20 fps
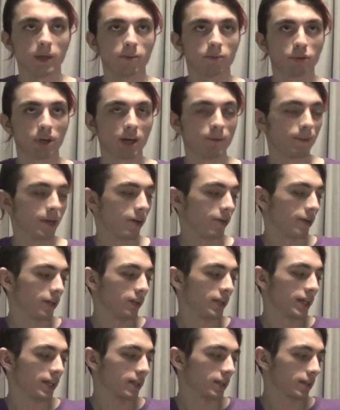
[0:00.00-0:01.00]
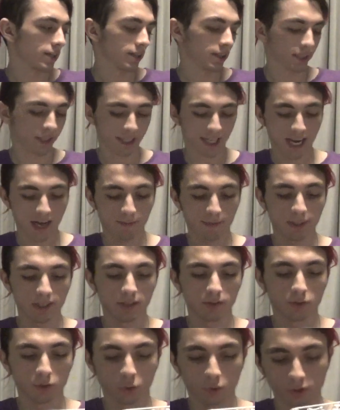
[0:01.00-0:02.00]
primary like
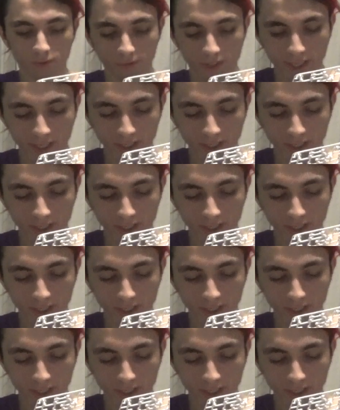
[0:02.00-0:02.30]
Japanese sort of